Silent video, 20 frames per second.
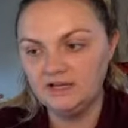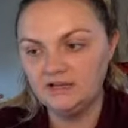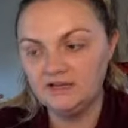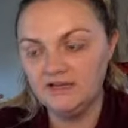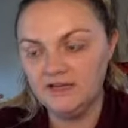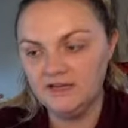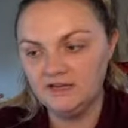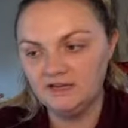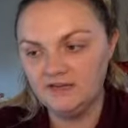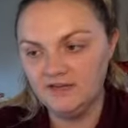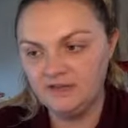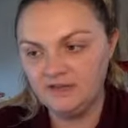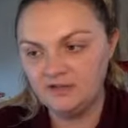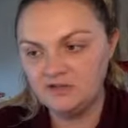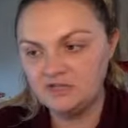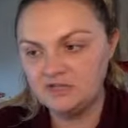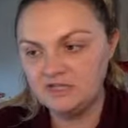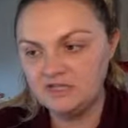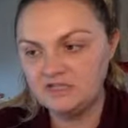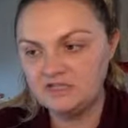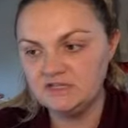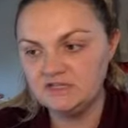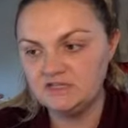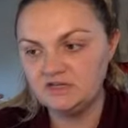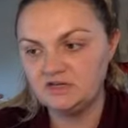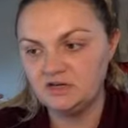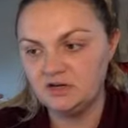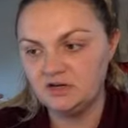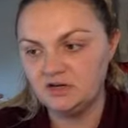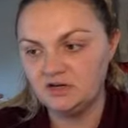lack of energy,
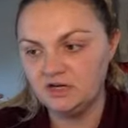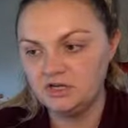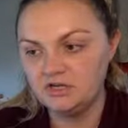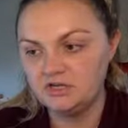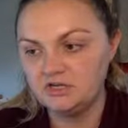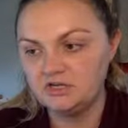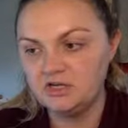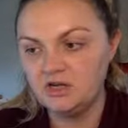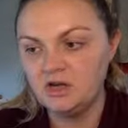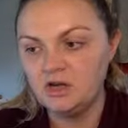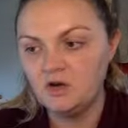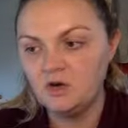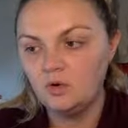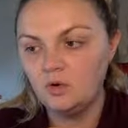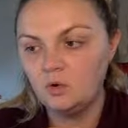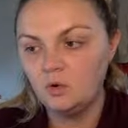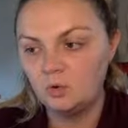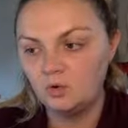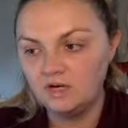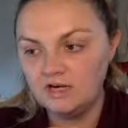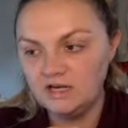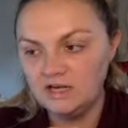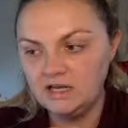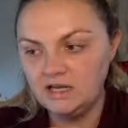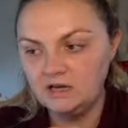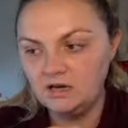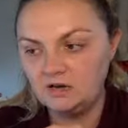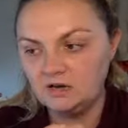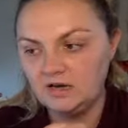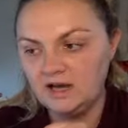discouraged,
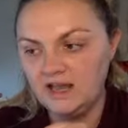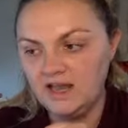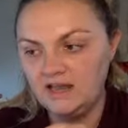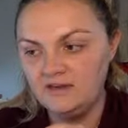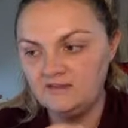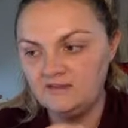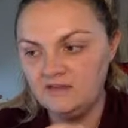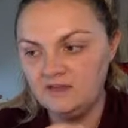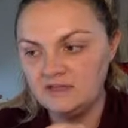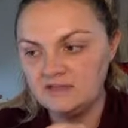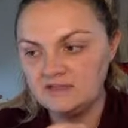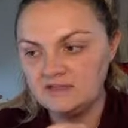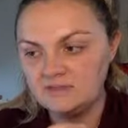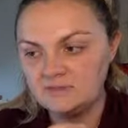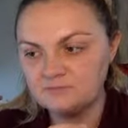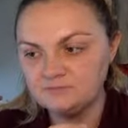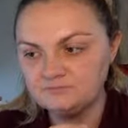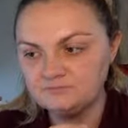hoarding, or envious.